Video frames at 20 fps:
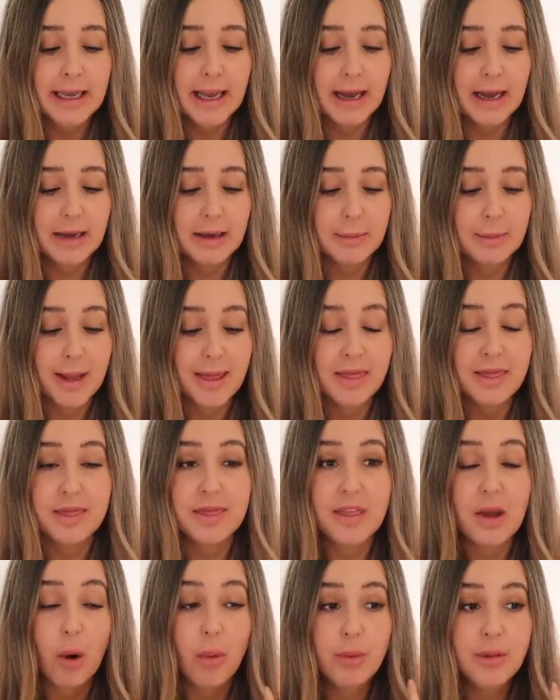Um,
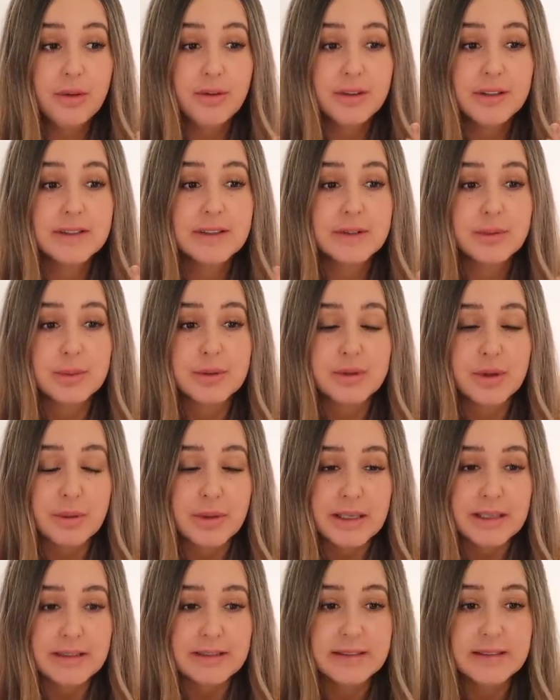and the only reason this was
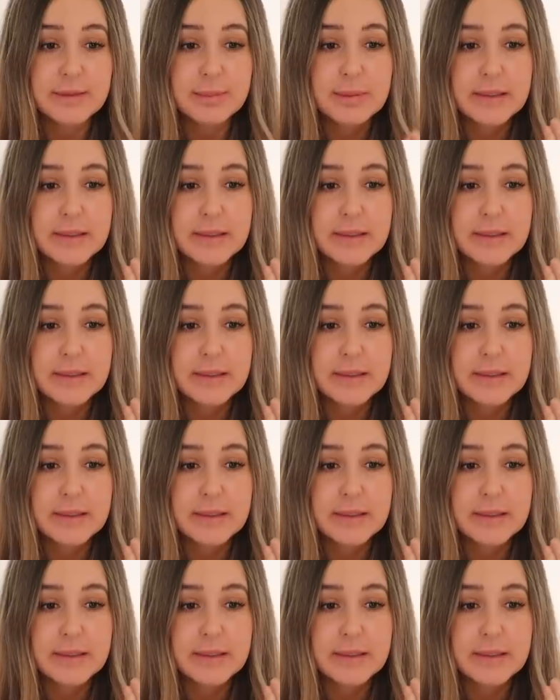so easy is